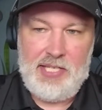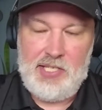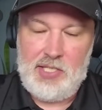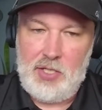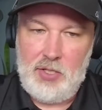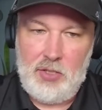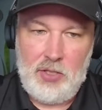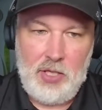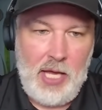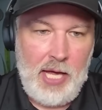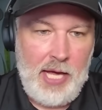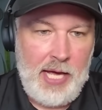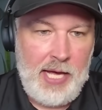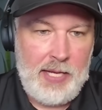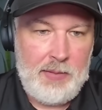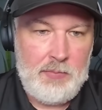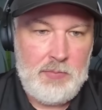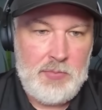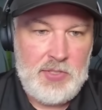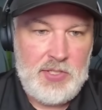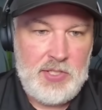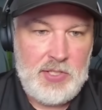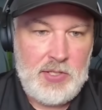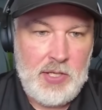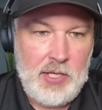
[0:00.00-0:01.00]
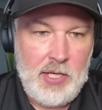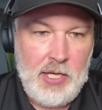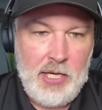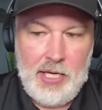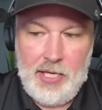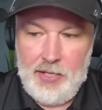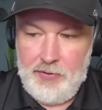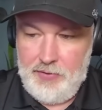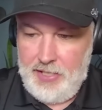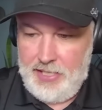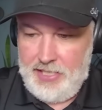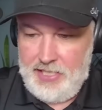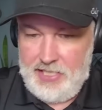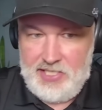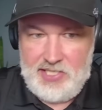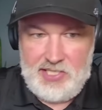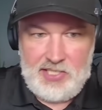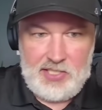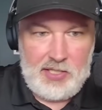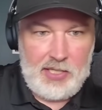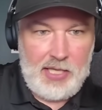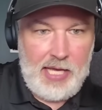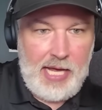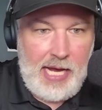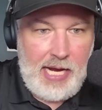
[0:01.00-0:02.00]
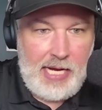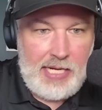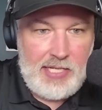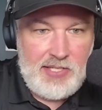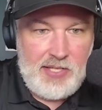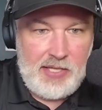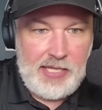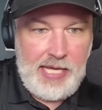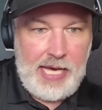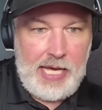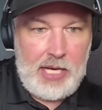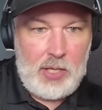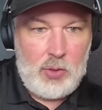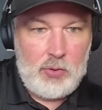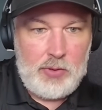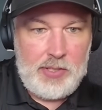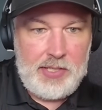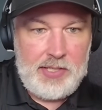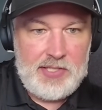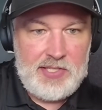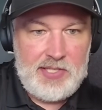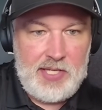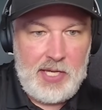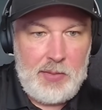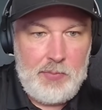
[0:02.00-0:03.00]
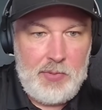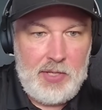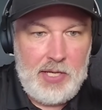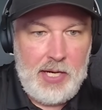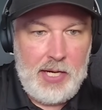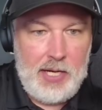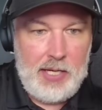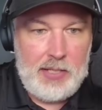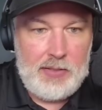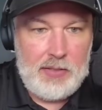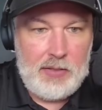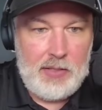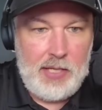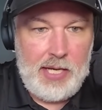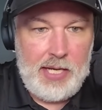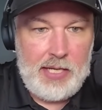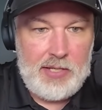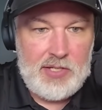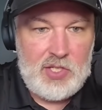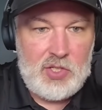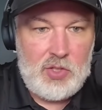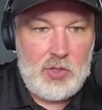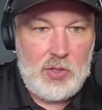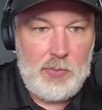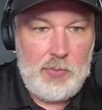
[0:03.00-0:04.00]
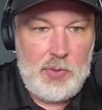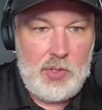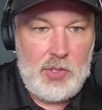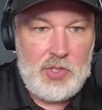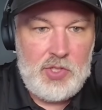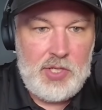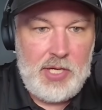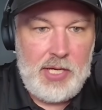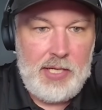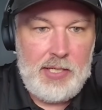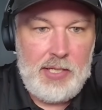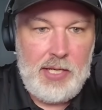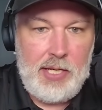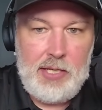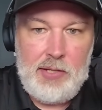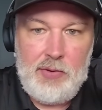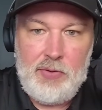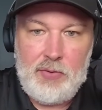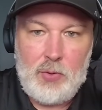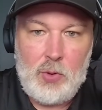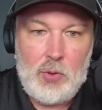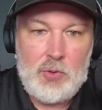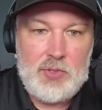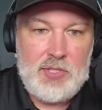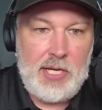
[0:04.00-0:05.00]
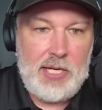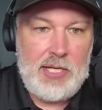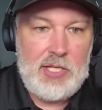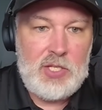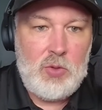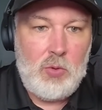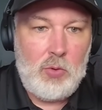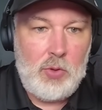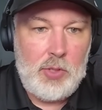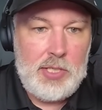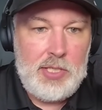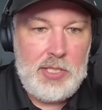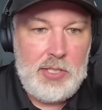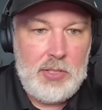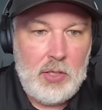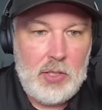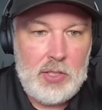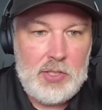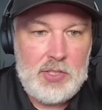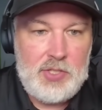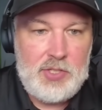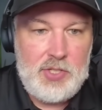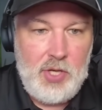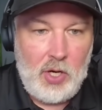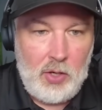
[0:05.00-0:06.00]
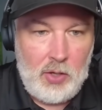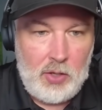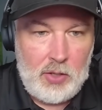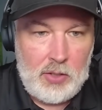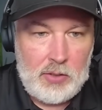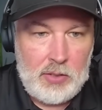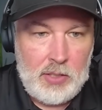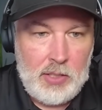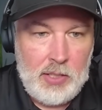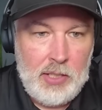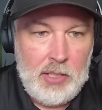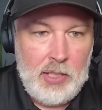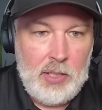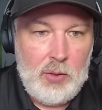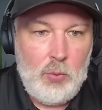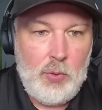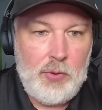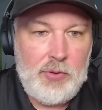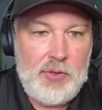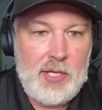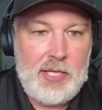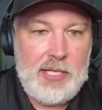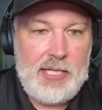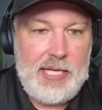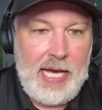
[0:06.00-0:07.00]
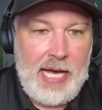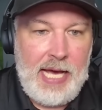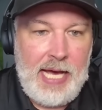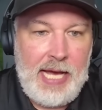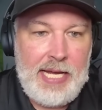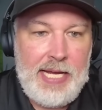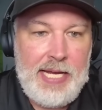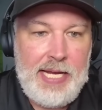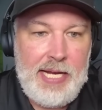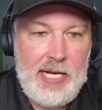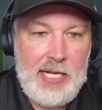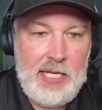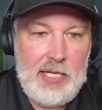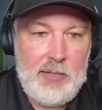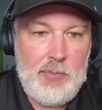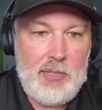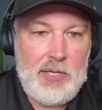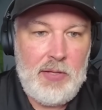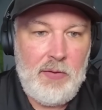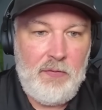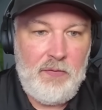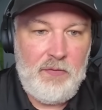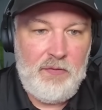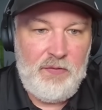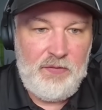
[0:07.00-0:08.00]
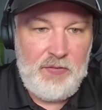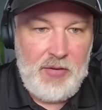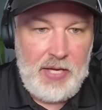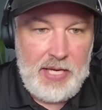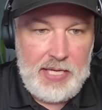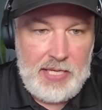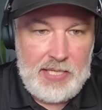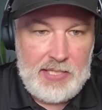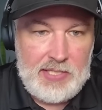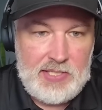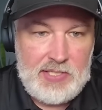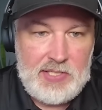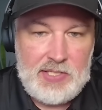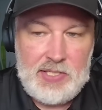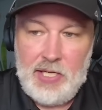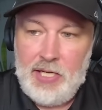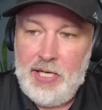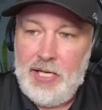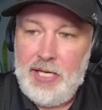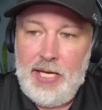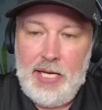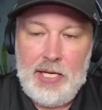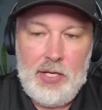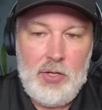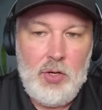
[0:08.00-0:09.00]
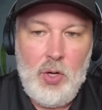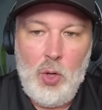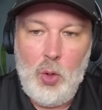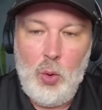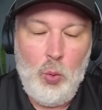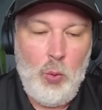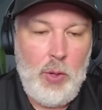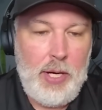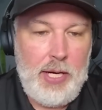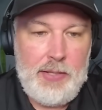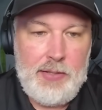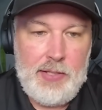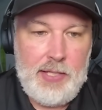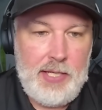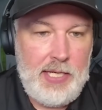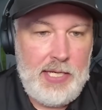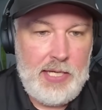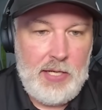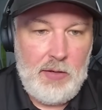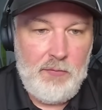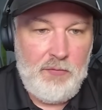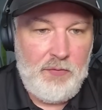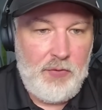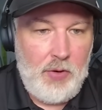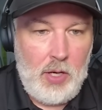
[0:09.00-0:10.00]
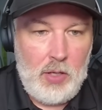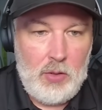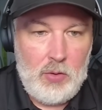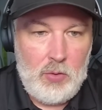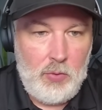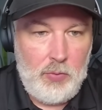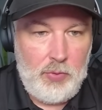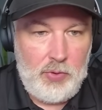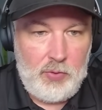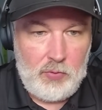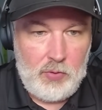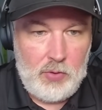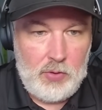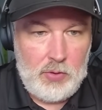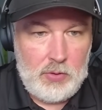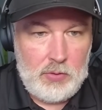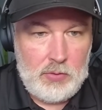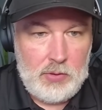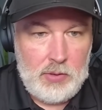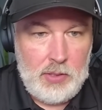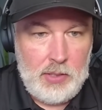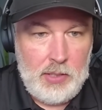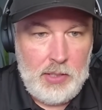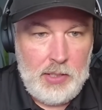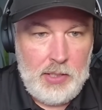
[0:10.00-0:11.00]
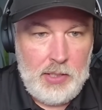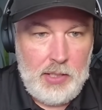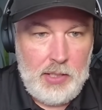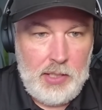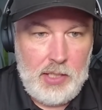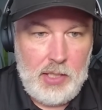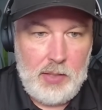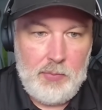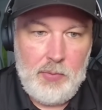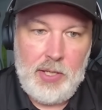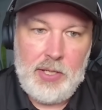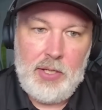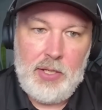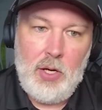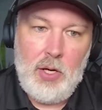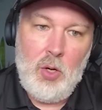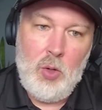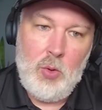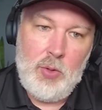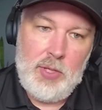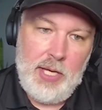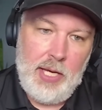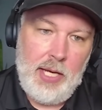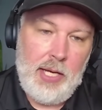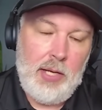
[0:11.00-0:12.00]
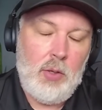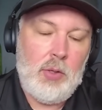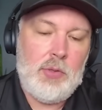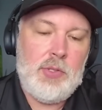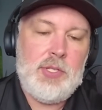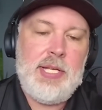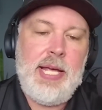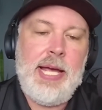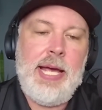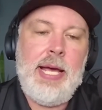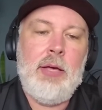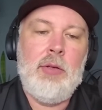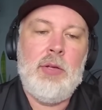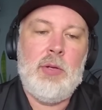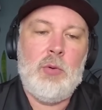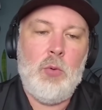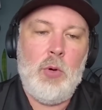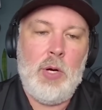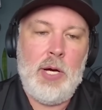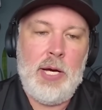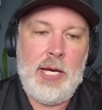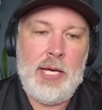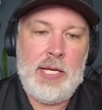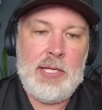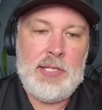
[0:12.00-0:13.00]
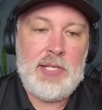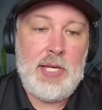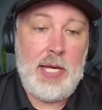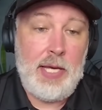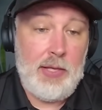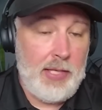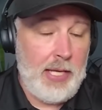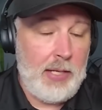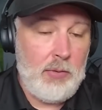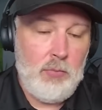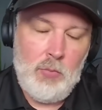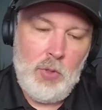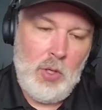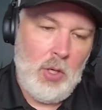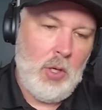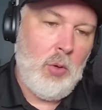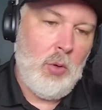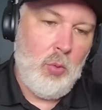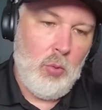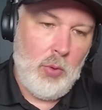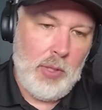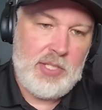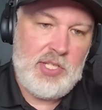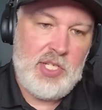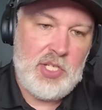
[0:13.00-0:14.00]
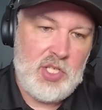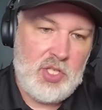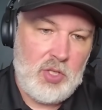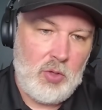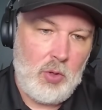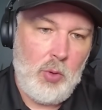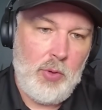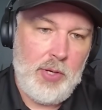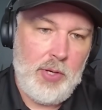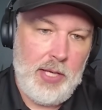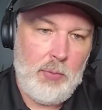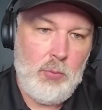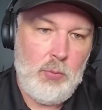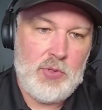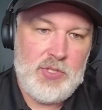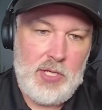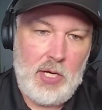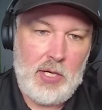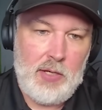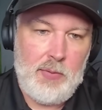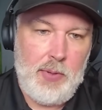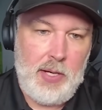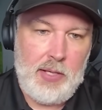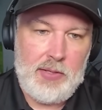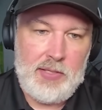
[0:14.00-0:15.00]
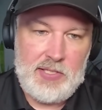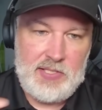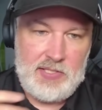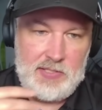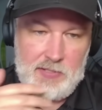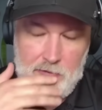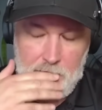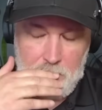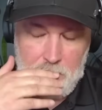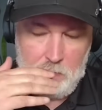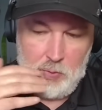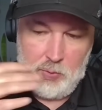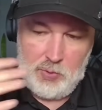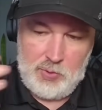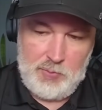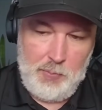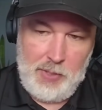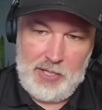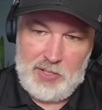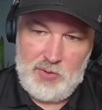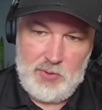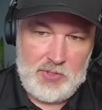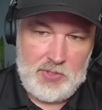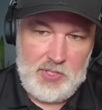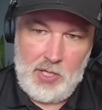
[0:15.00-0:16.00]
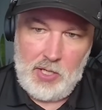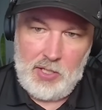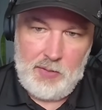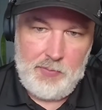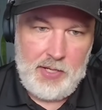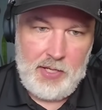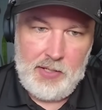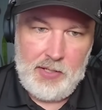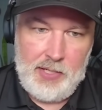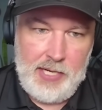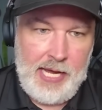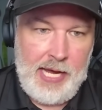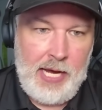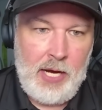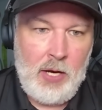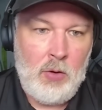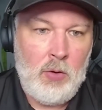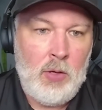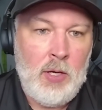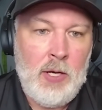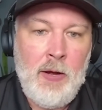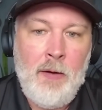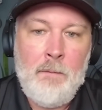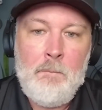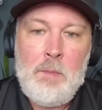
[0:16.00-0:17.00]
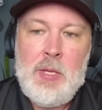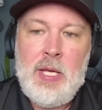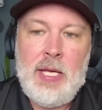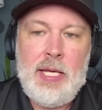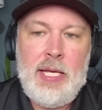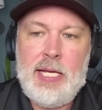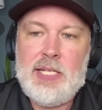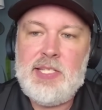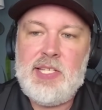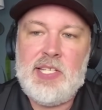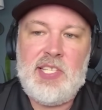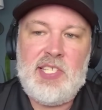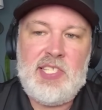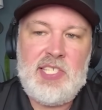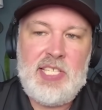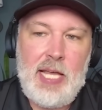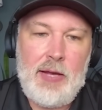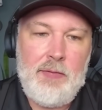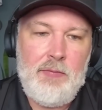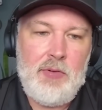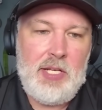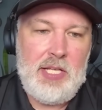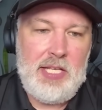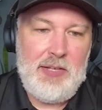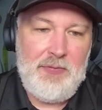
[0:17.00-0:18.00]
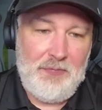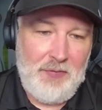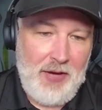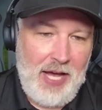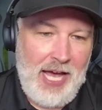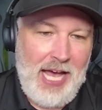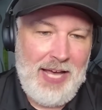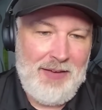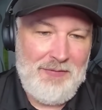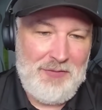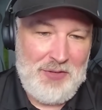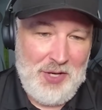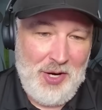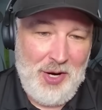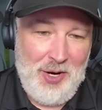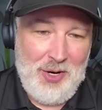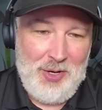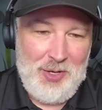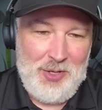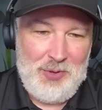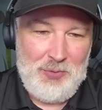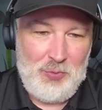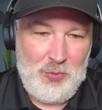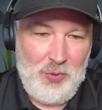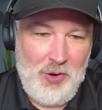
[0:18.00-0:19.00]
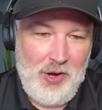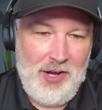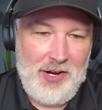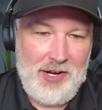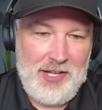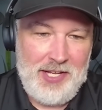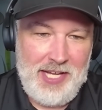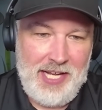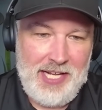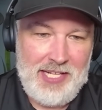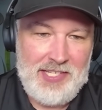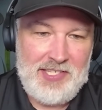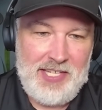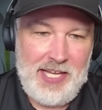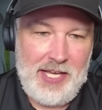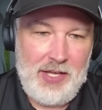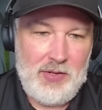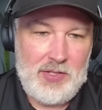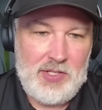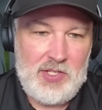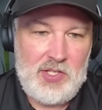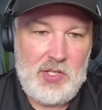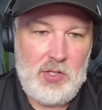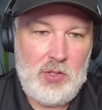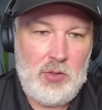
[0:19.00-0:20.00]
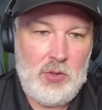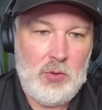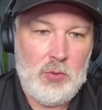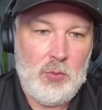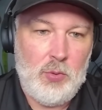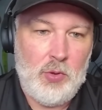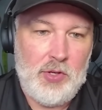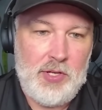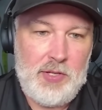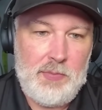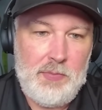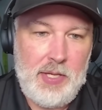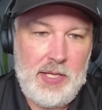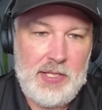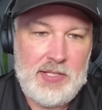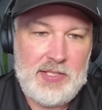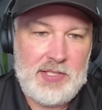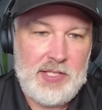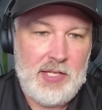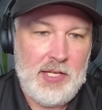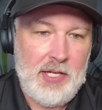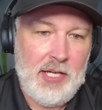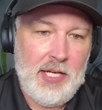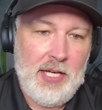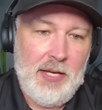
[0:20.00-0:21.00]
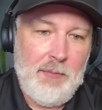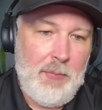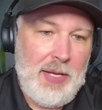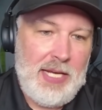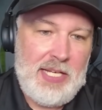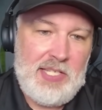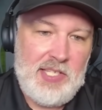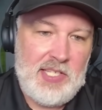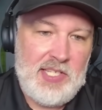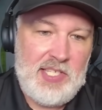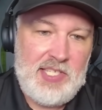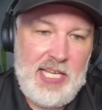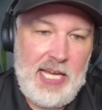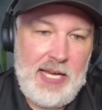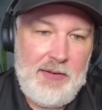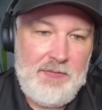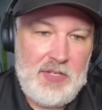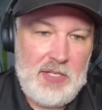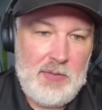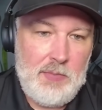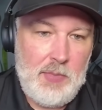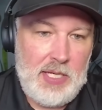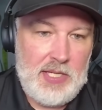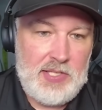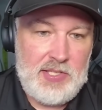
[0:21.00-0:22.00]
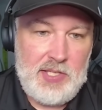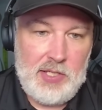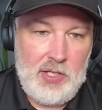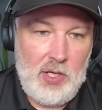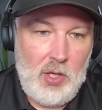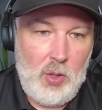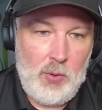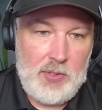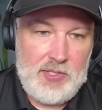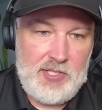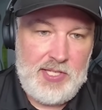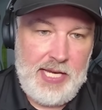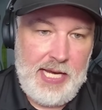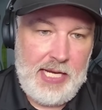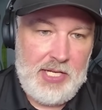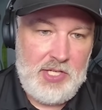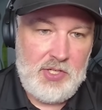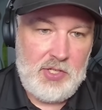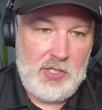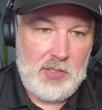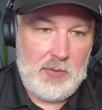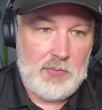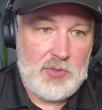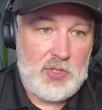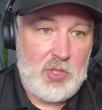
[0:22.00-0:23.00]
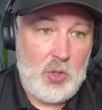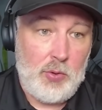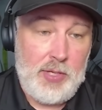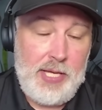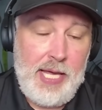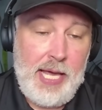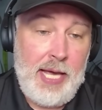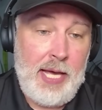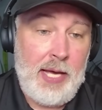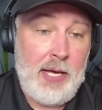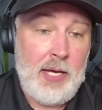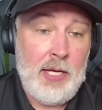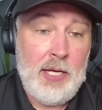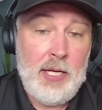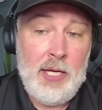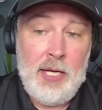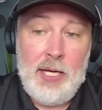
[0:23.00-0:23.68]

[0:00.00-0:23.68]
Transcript: climbs, then he slides laterally to stay behind the line of scrimmage, and then he throws a 20-yard dart with the guy hitting him in the face and no way that he can follow through. And I'm like, okay, talent-wise, and then let's just throw it in. We'll talk about this. We might as well talk about it now. He has a 75-yard run against LSU where he makes the safety miss and no one's catching him. So yeah,